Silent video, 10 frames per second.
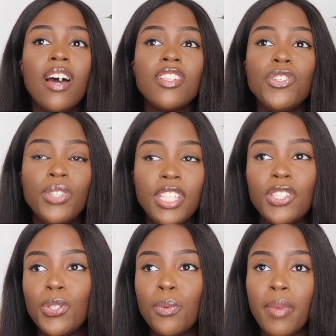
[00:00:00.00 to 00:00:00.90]
you need
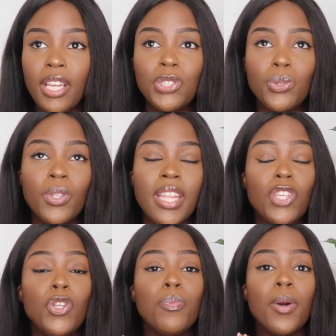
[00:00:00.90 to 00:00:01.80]
to make sure
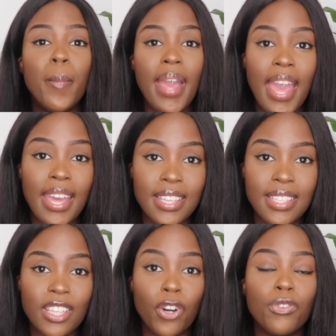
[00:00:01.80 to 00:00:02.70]
that you prepare
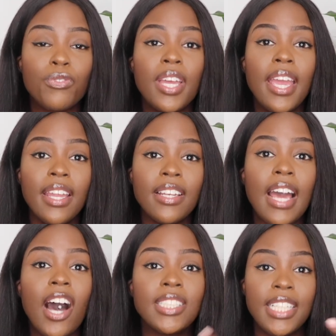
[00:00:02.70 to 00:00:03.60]
yourself in
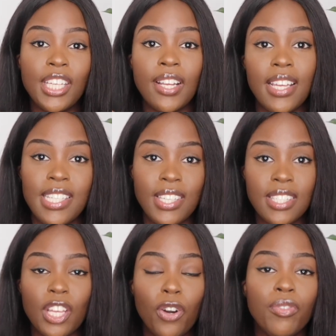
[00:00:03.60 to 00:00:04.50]
articulating
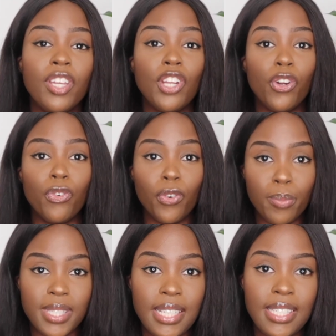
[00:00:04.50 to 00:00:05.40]
yourself in a group
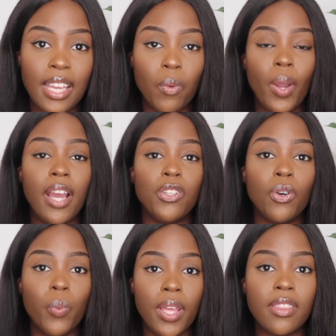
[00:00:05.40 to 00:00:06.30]
setting where you're
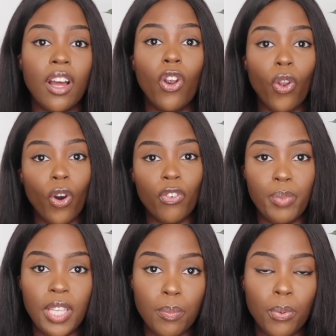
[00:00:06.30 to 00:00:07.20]
with a lot of
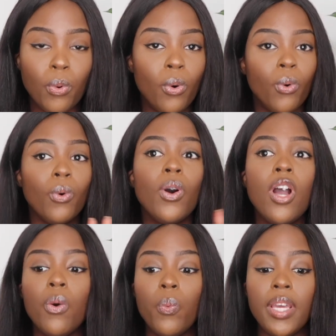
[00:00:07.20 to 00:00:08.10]
people, or
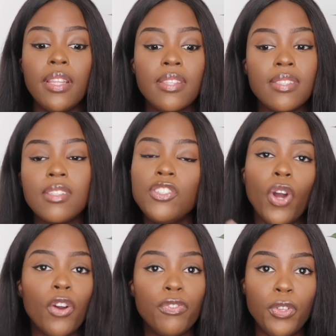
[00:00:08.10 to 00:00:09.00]
with, you know,
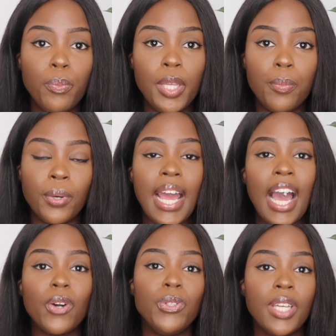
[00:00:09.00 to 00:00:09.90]
a few people, and
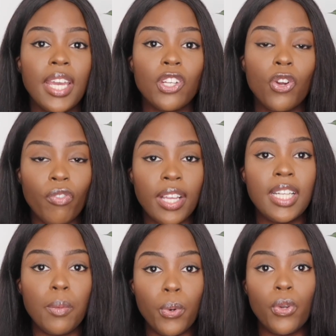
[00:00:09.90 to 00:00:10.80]
how you can
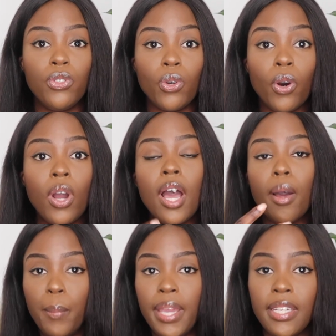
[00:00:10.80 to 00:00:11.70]
correctly put your
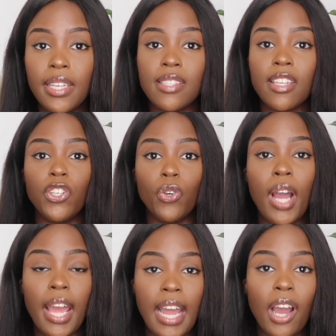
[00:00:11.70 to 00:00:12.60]
opinions
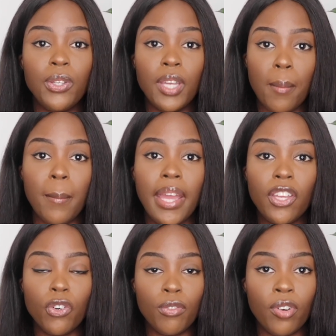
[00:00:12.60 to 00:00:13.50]
and how you can make
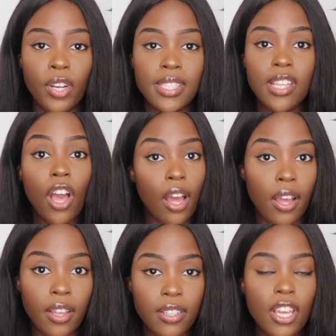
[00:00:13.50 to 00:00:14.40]
your voice
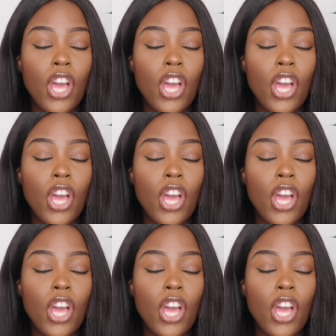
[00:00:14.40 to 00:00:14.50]
heard.